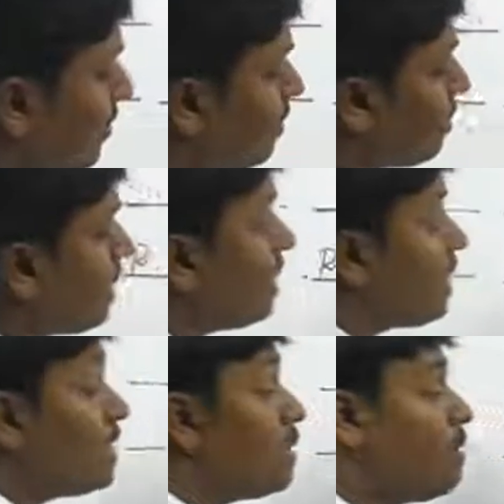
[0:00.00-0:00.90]
completely
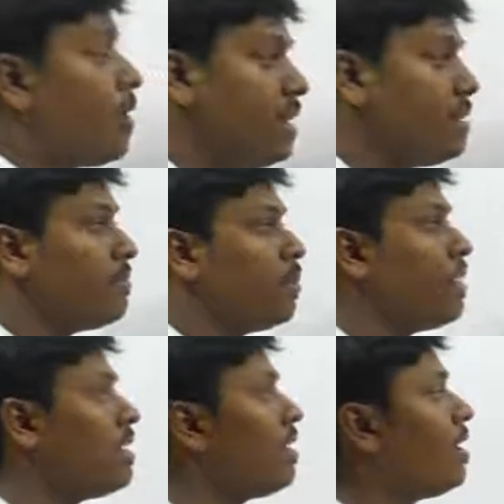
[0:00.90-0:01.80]
read the point number
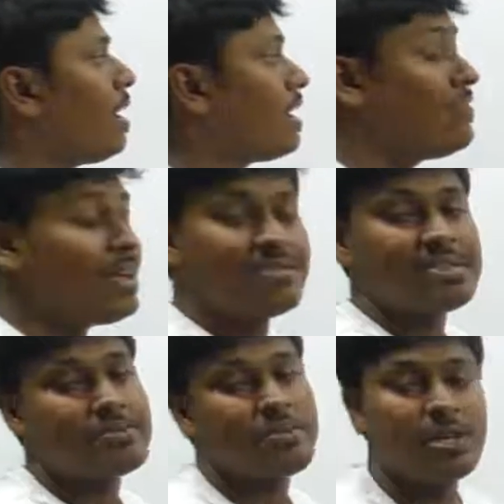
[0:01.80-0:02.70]
1 and we have
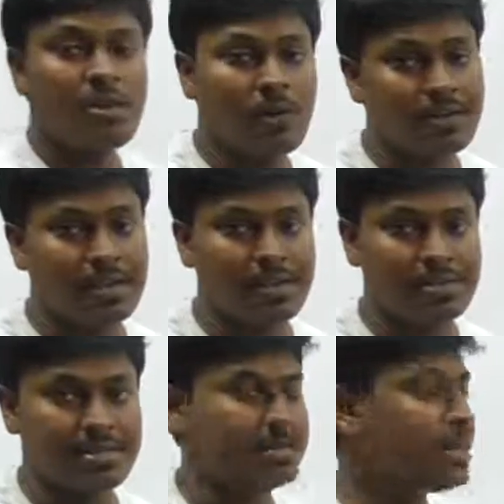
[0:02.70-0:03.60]
substituted all the
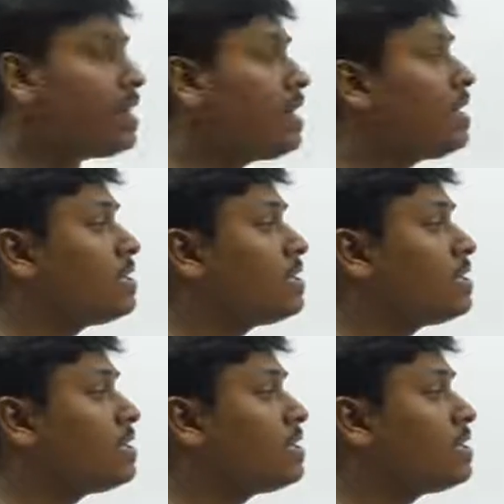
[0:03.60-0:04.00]
conditions, right?